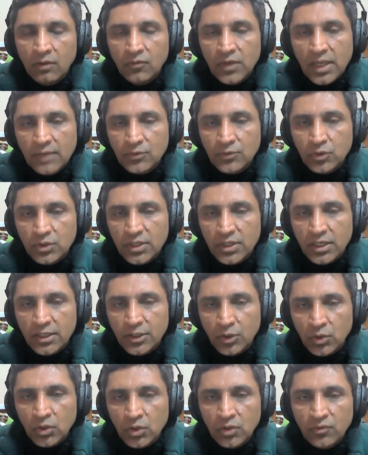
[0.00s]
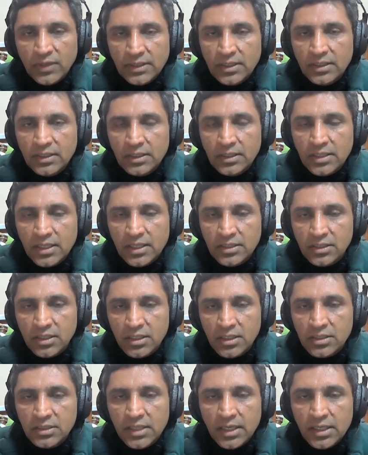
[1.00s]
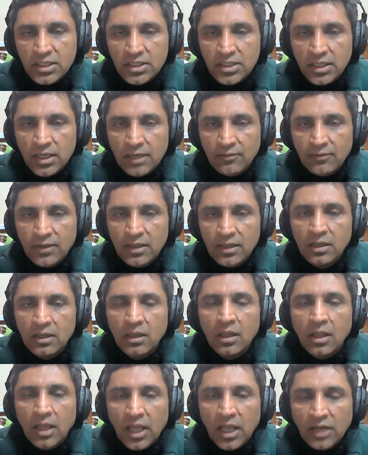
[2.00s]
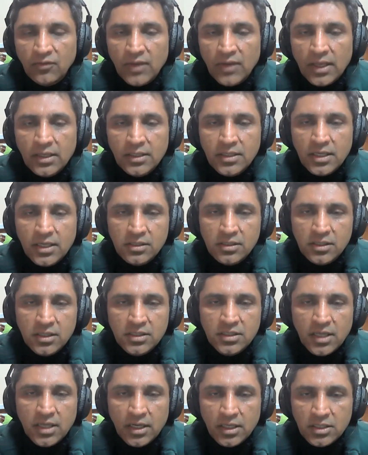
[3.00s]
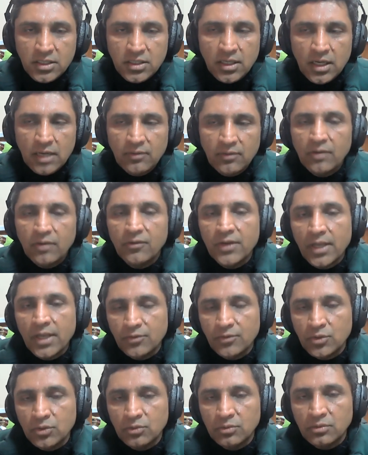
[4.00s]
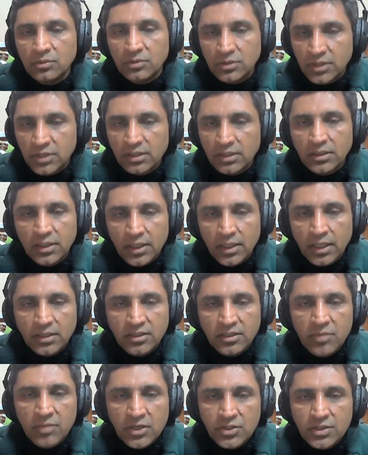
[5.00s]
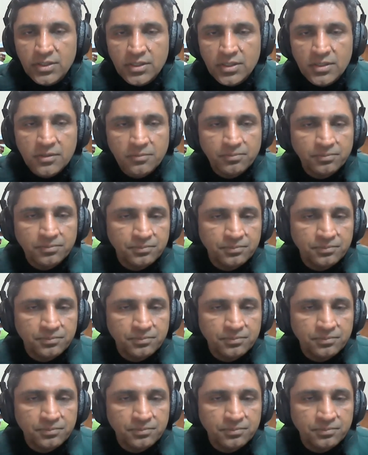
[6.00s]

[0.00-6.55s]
We have to really know whether it has reached the addiction level. And when it has reached the addiction level, we have to take the corrective measures.